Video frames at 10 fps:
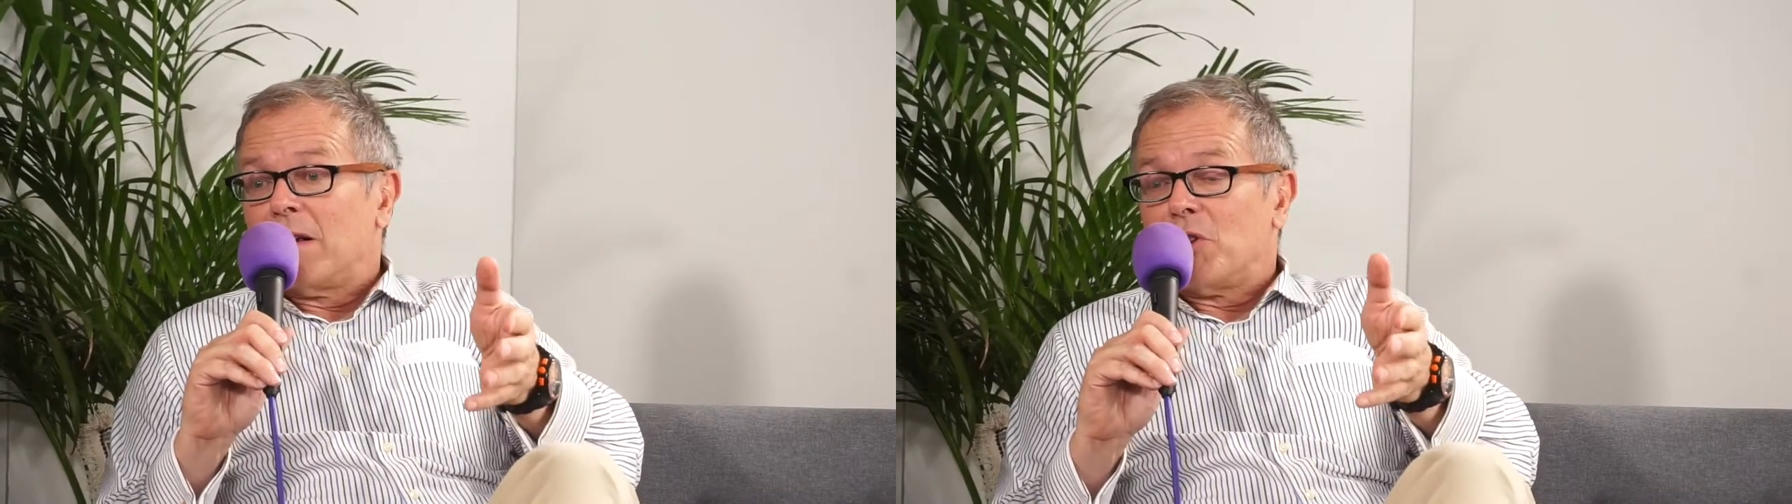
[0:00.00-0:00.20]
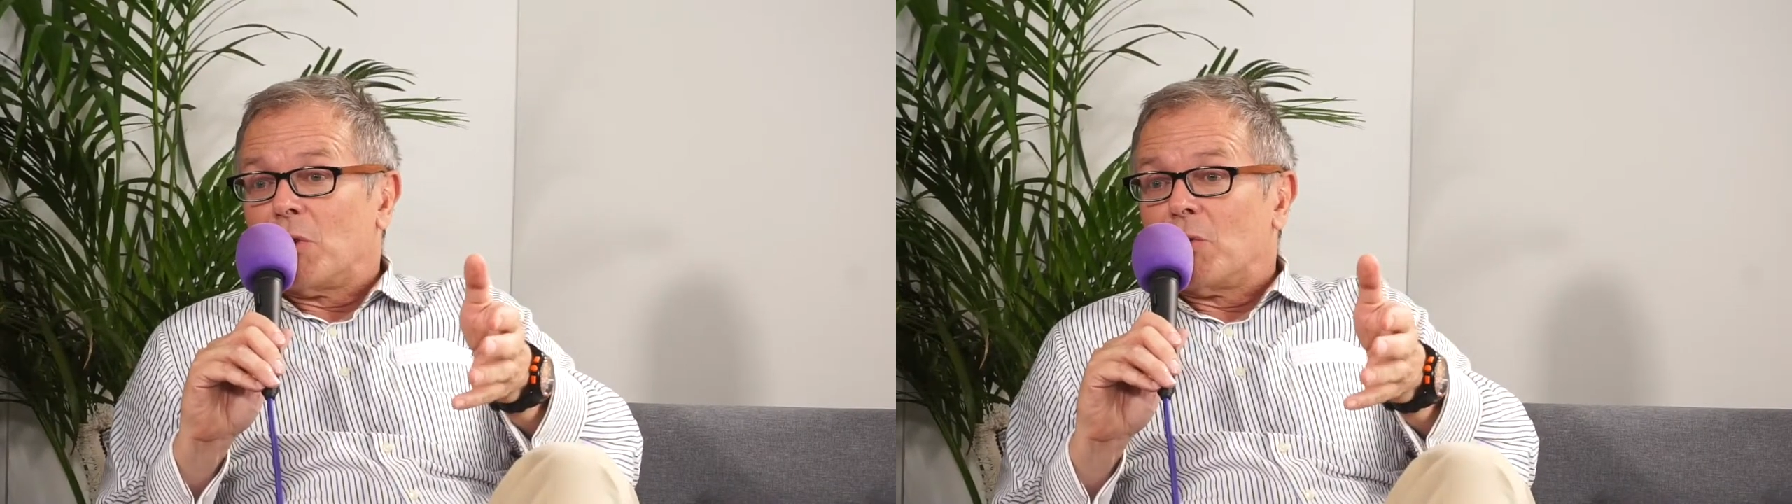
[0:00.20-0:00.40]

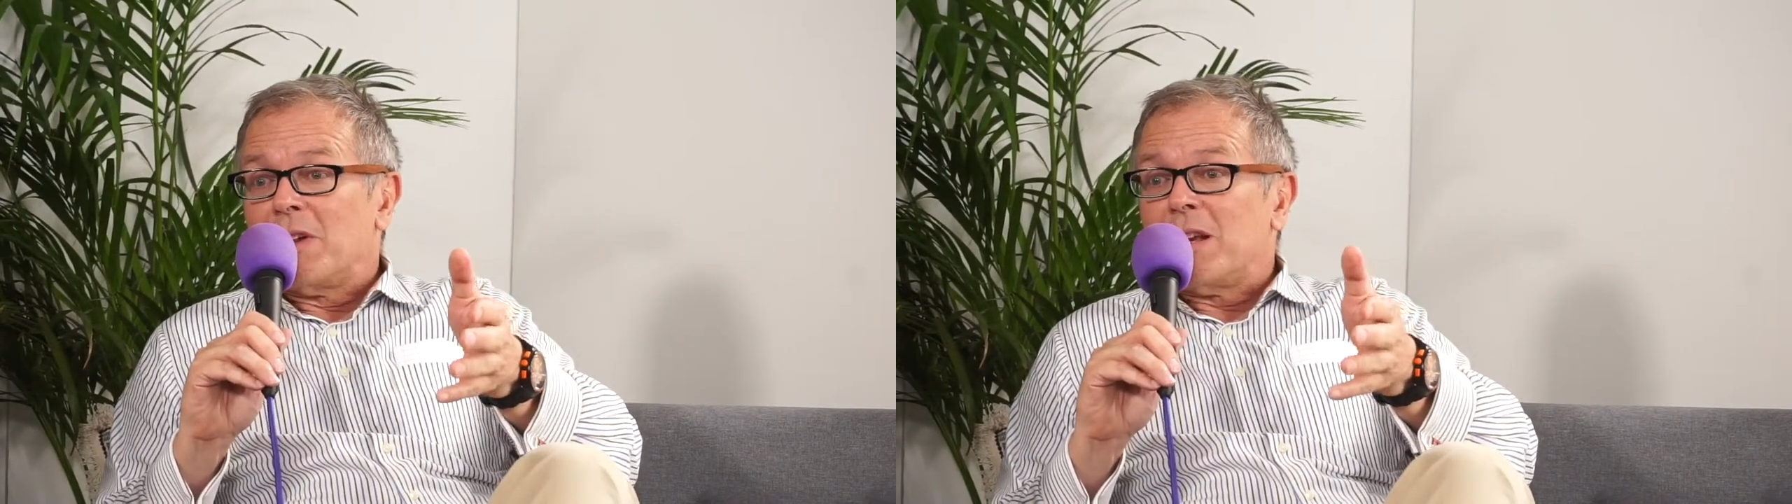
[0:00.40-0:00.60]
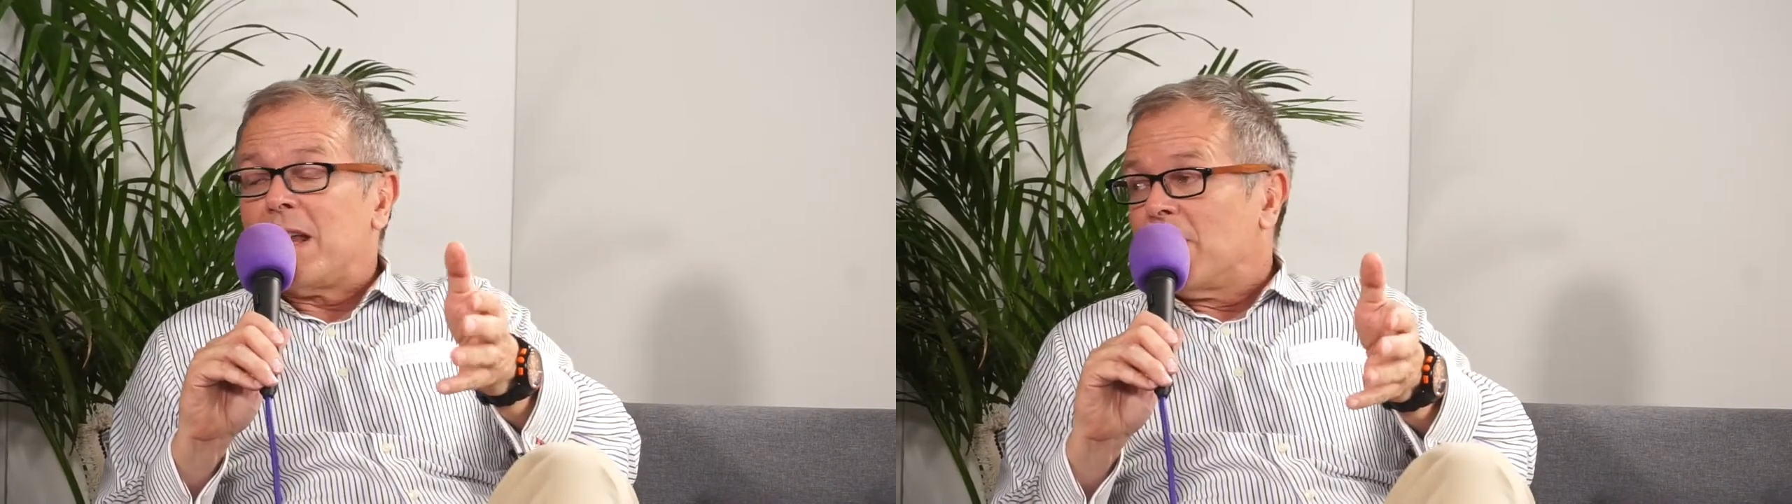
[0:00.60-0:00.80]
if you
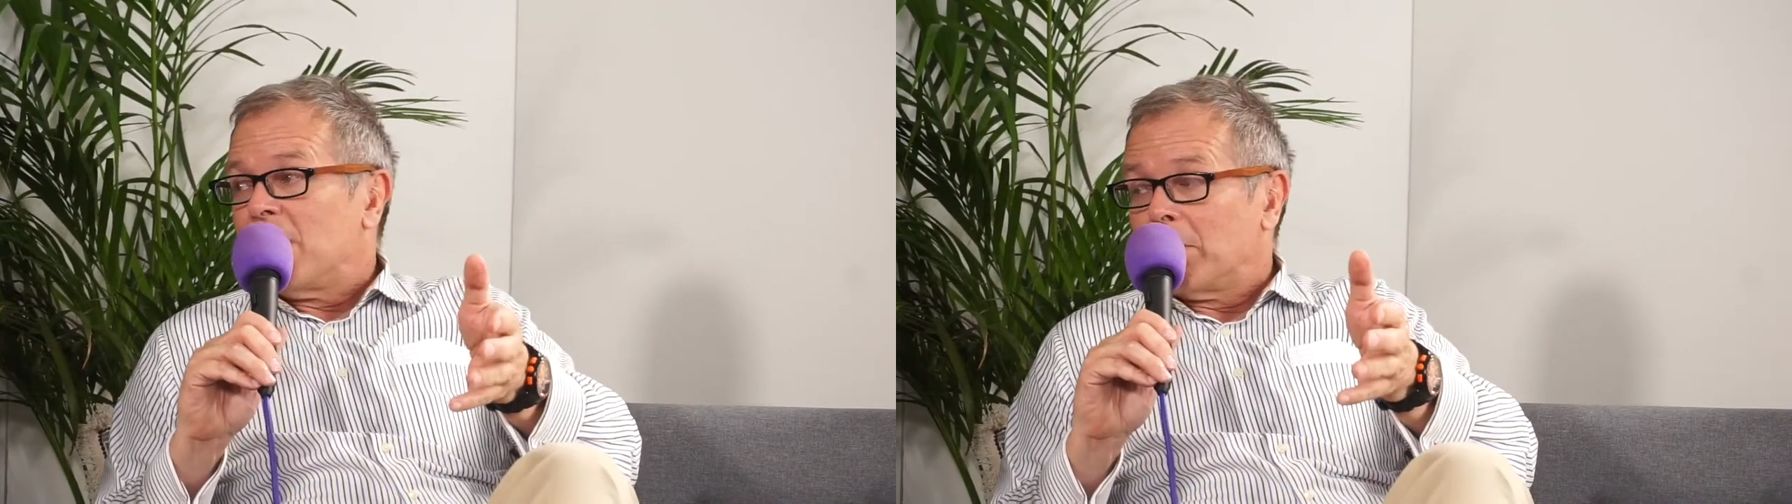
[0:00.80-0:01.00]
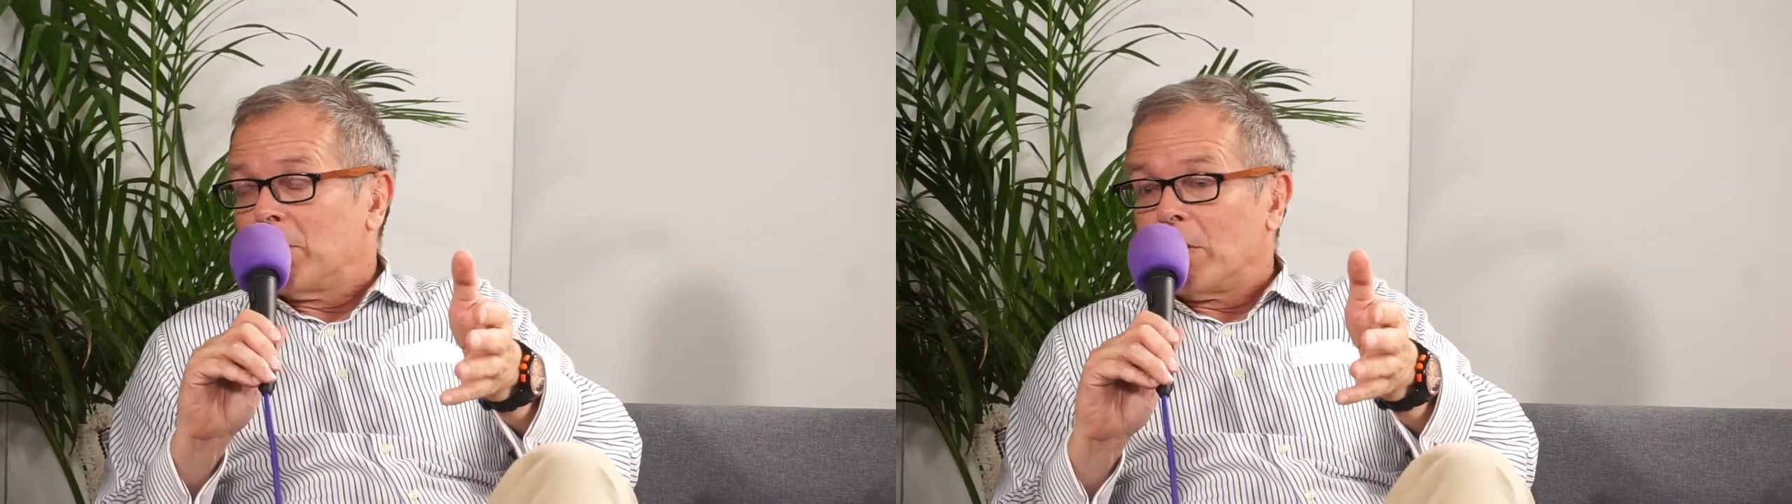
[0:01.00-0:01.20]
don't need
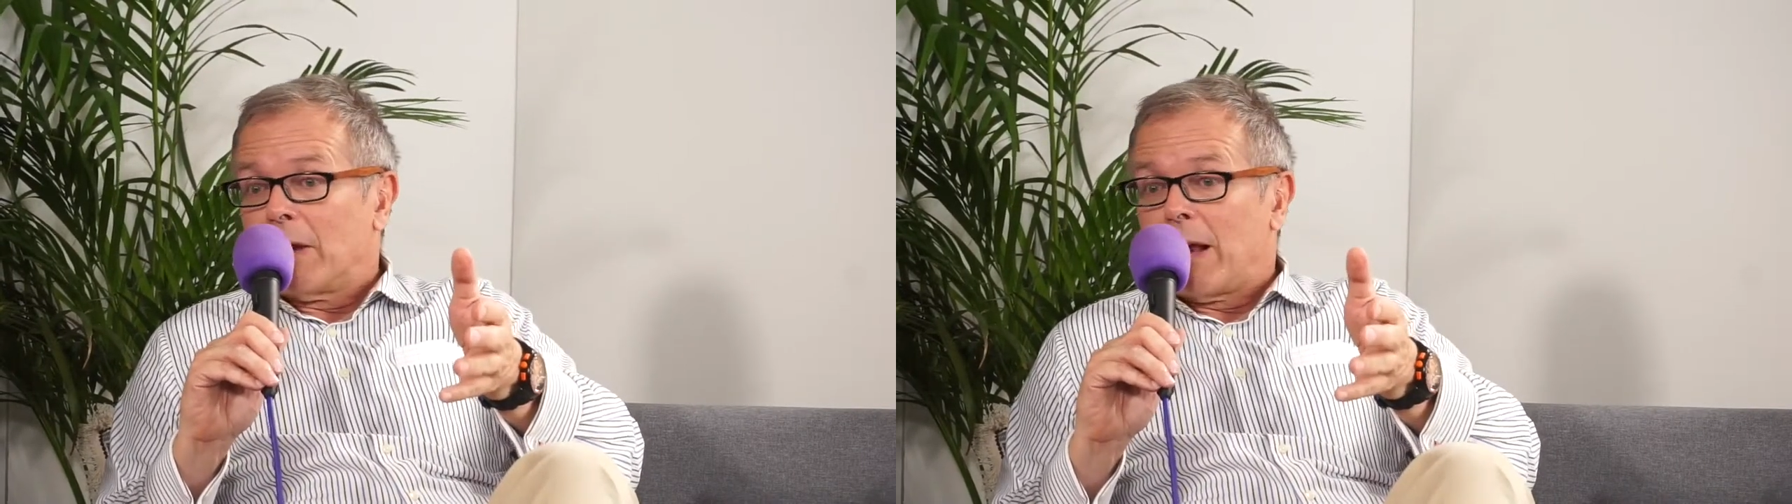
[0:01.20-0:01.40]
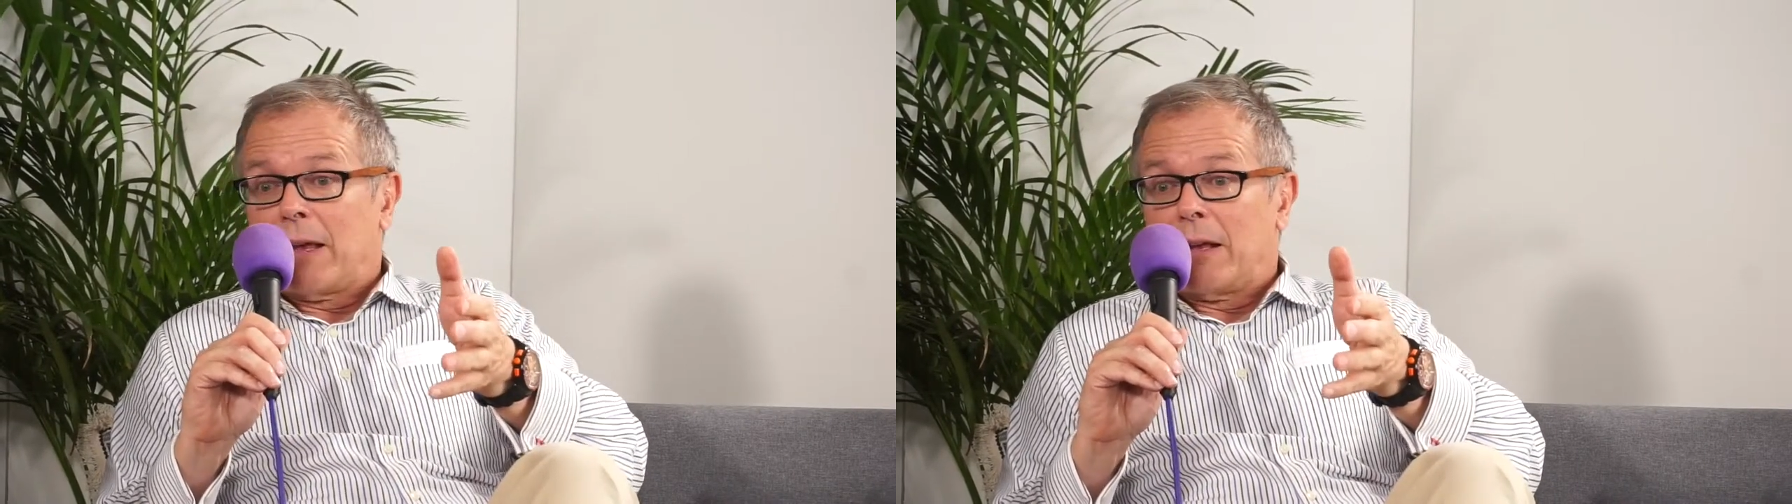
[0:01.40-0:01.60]
them you
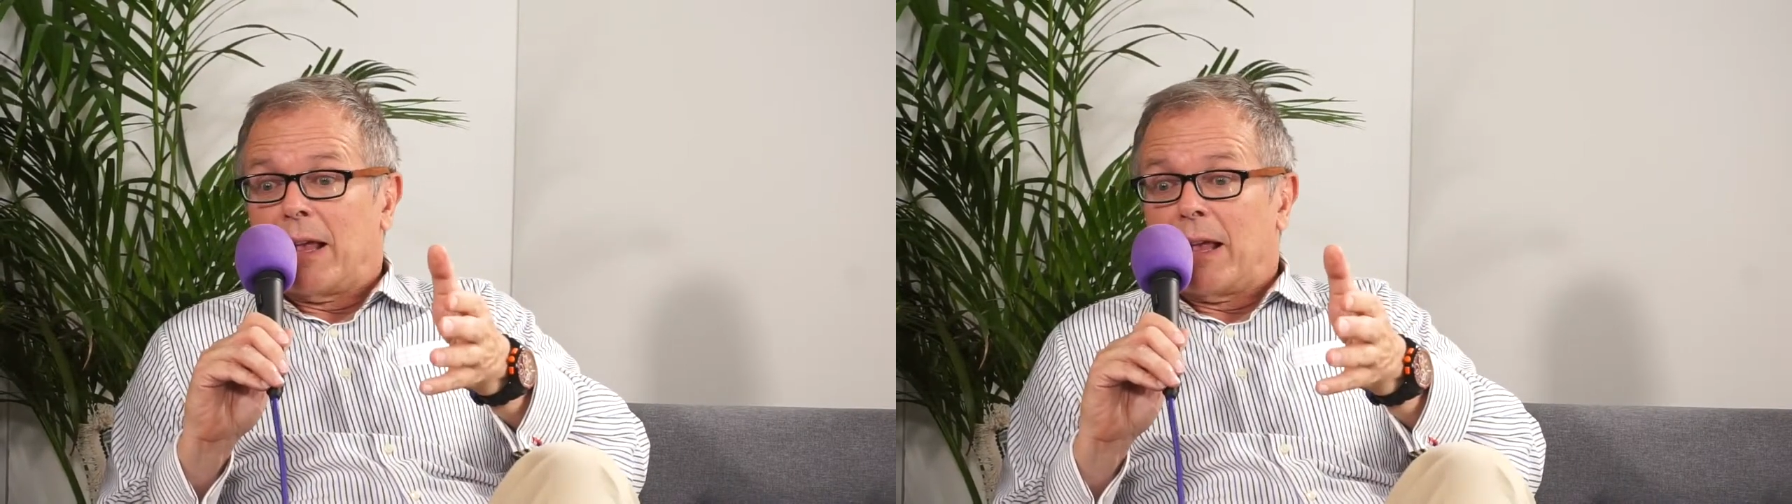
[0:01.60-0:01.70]
know like mm.